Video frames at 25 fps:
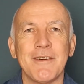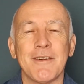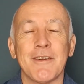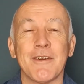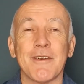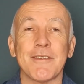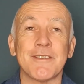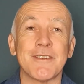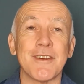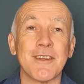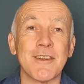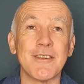
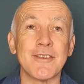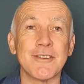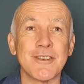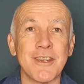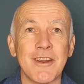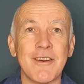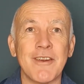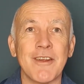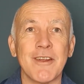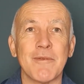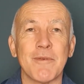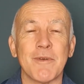Consider
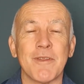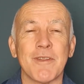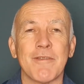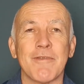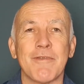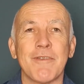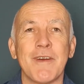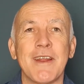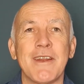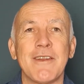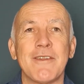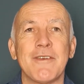sharing it with a
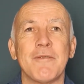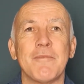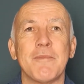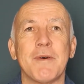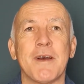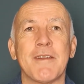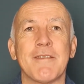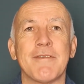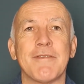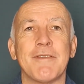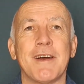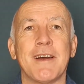friend who
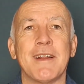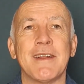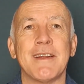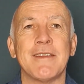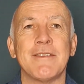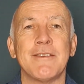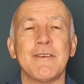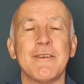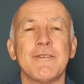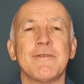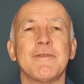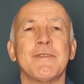might find
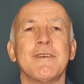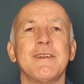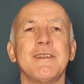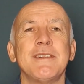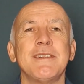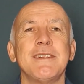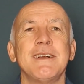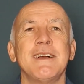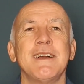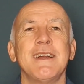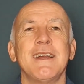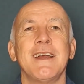it useful.